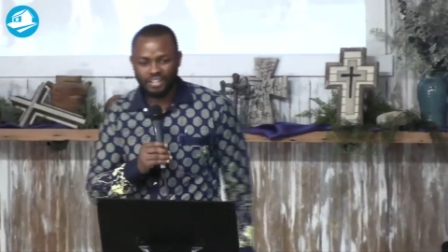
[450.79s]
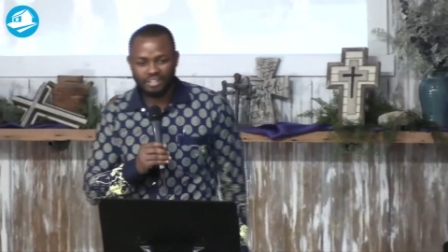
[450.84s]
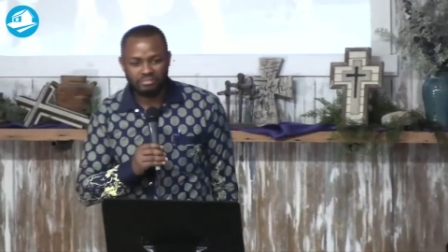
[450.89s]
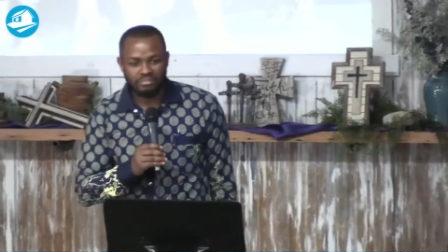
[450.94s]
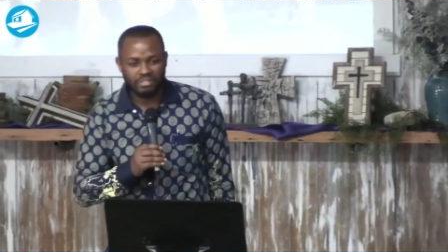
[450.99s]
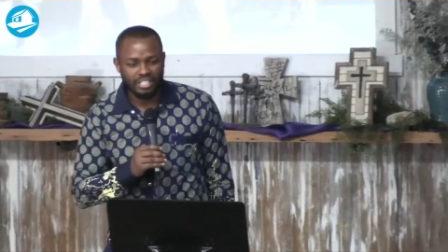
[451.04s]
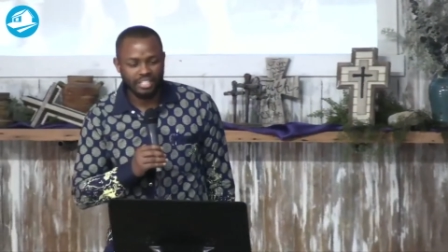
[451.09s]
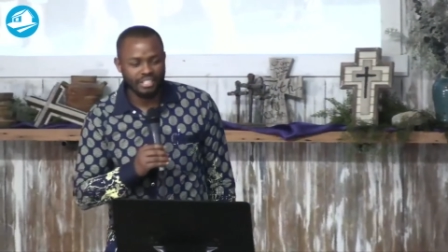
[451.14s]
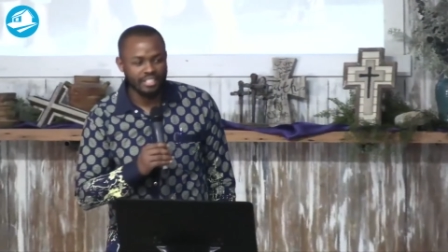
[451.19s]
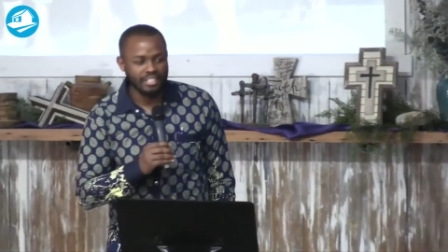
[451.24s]

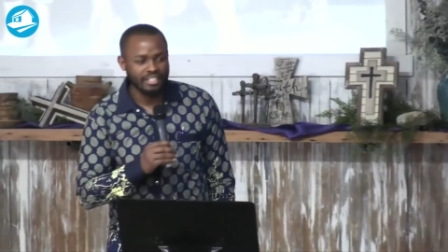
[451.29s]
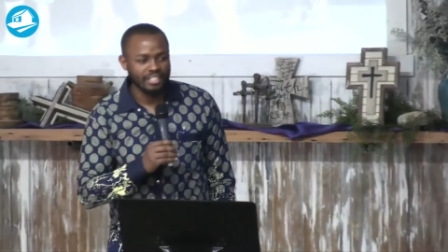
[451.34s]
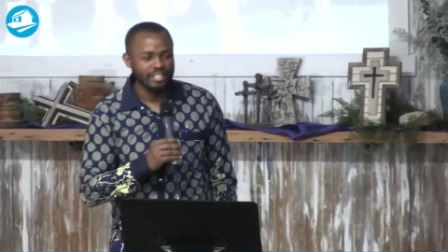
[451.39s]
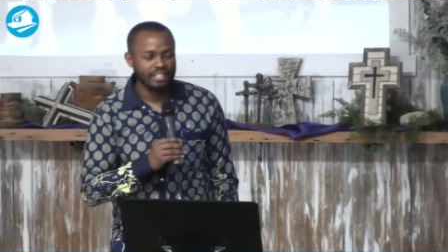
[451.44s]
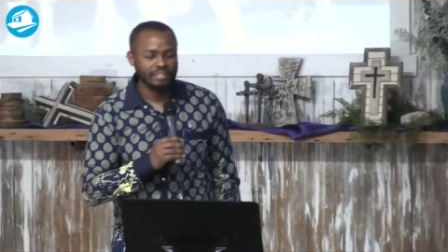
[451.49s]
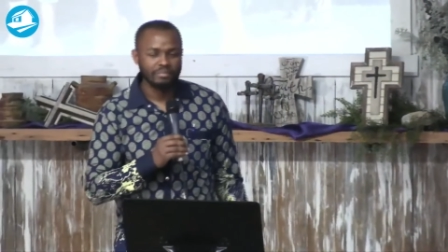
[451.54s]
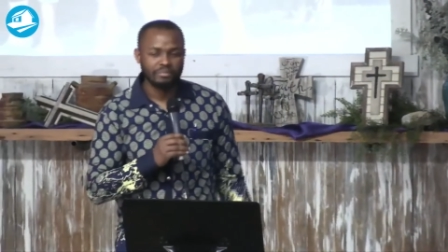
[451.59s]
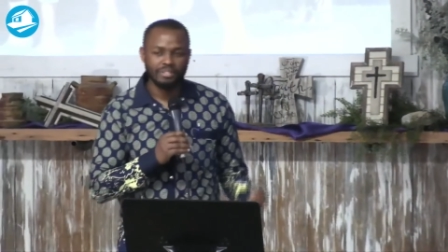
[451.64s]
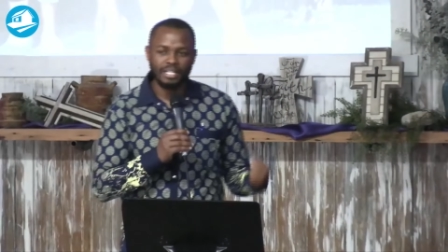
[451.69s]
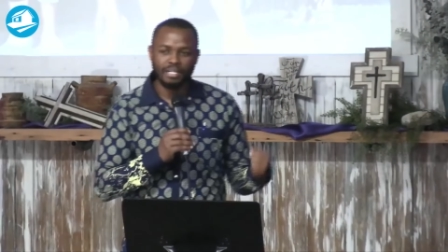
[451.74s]

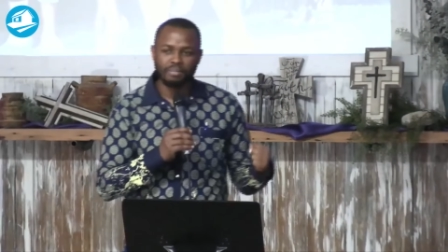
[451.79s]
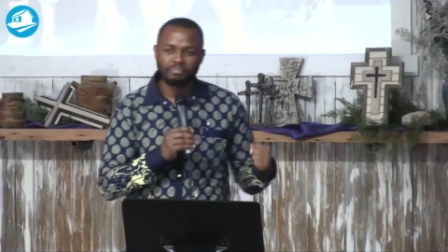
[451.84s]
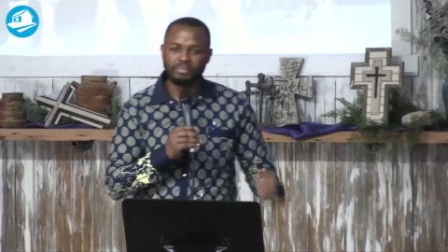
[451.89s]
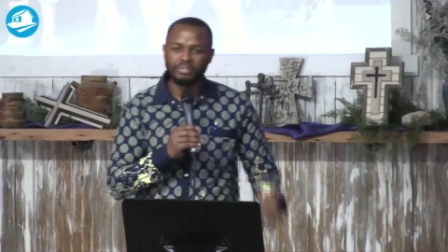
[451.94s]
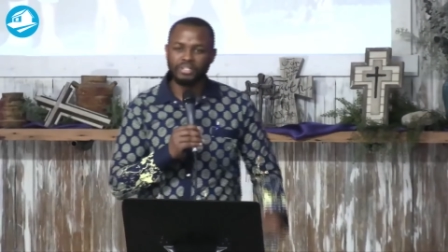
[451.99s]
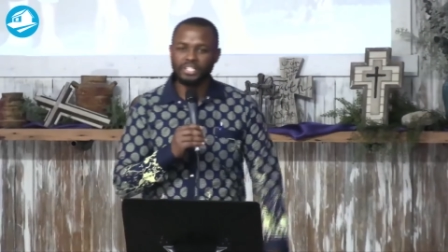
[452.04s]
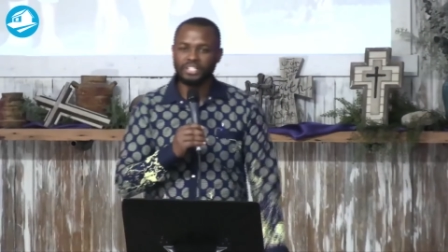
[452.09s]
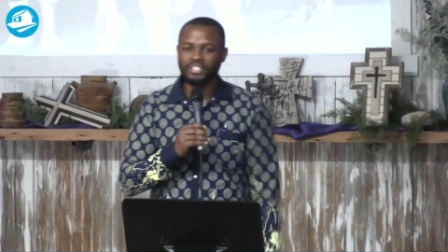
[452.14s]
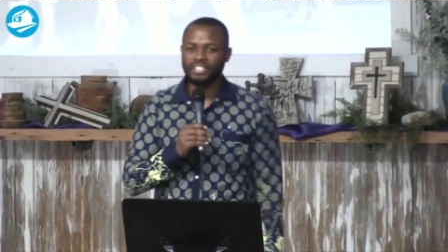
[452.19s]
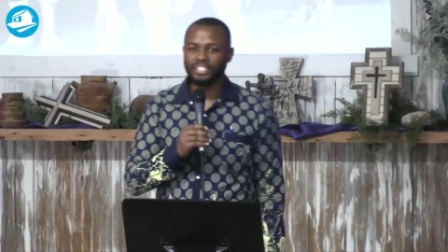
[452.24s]
Really, we
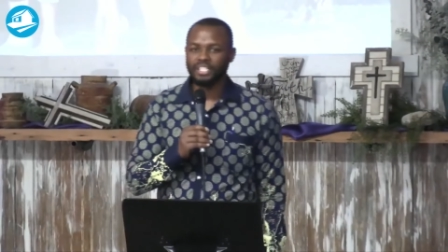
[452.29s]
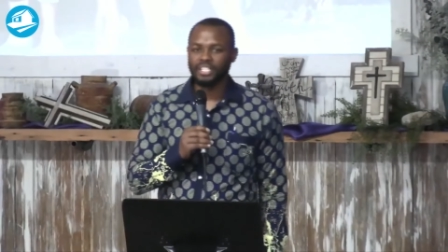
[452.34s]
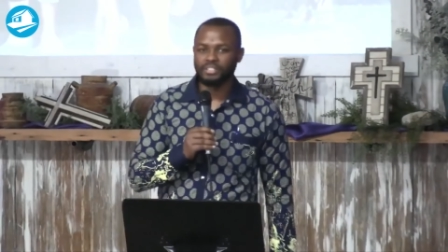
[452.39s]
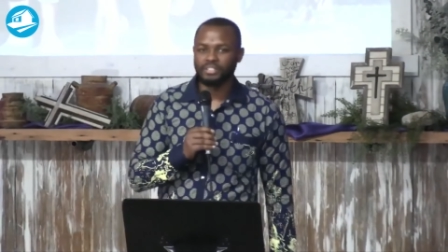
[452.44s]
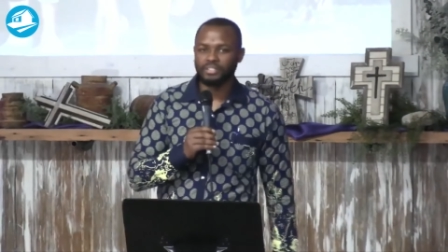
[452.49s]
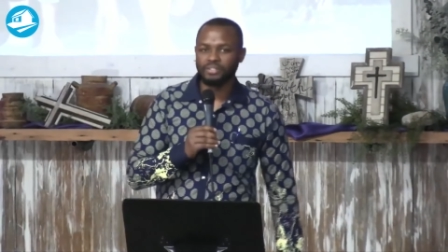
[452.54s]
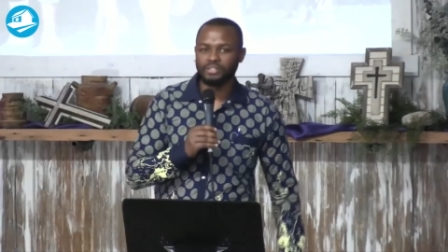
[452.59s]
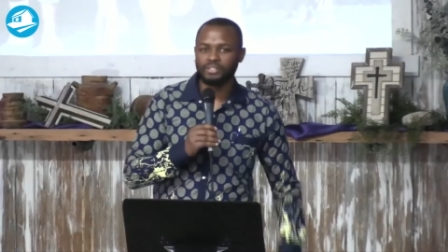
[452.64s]
appreciate your